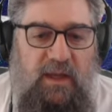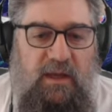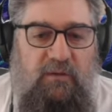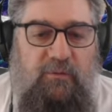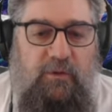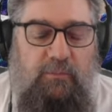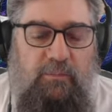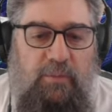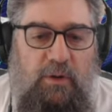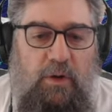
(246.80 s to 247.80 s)
If you
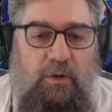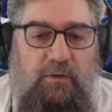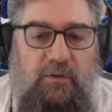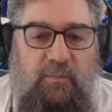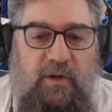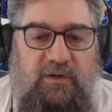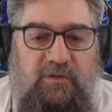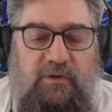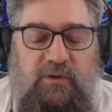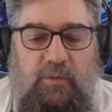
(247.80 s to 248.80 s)
blow the main
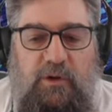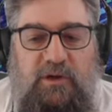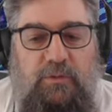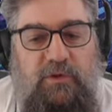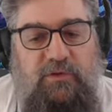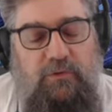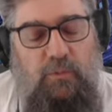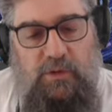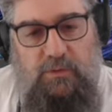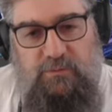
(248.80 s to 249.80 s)
circuit breaker, which you
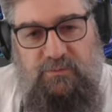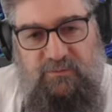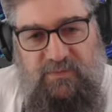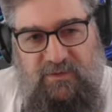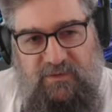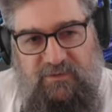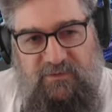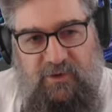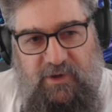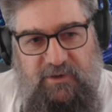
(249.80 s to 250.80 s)
will in this
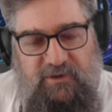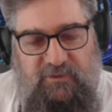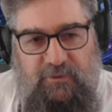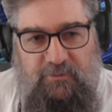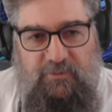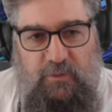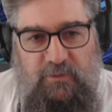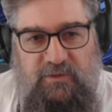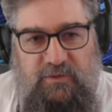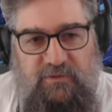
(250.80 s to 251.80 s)
train, it's not a fault,
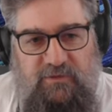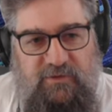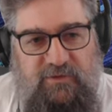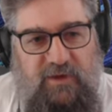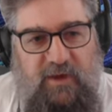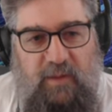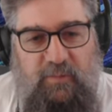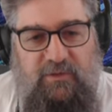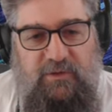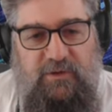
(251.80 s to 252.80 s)
it's just going to
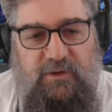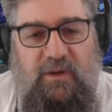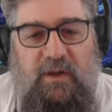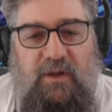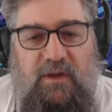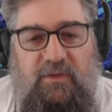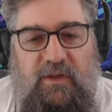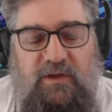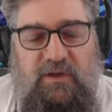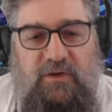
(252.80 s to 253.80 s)
happen to you,
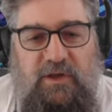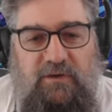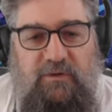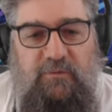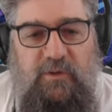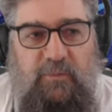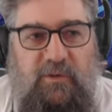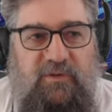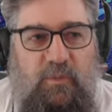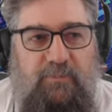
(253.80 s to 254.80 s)
then you need to flip
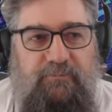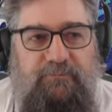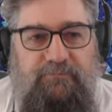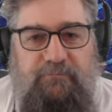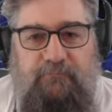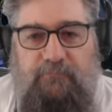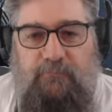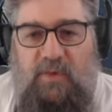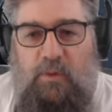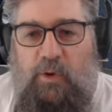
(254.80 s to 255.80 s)
this one.
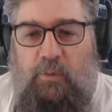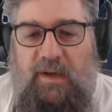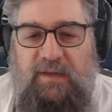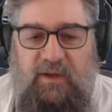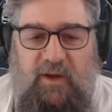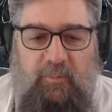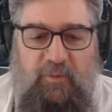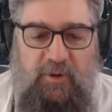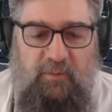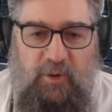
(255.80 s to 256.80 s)
We'll make that
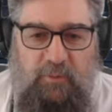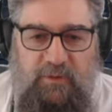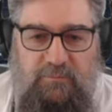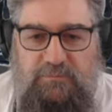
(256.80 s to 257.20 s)
happen in a moment.